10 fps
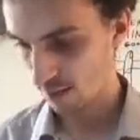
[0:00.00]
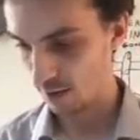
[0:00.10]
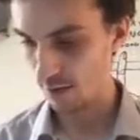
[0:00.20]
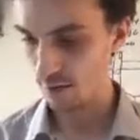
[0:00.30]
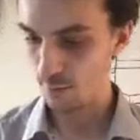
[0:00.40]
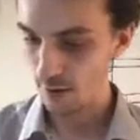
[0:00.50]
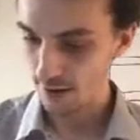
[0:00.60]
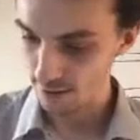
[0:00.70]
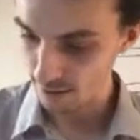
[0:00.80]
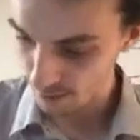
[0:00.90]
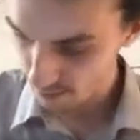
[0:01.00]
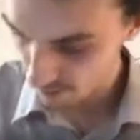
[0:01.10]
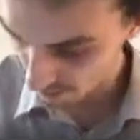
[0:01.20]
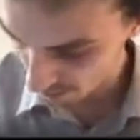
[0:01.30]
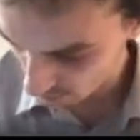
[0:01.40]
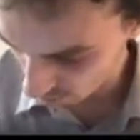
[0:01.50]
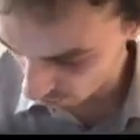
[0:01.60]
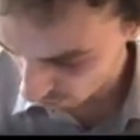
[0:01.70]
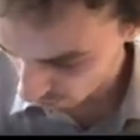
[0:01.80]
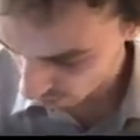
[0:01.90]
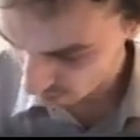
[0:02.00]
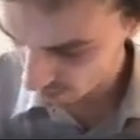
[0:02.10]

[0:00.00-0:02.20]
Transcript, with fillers: Uh, the point is that this is zero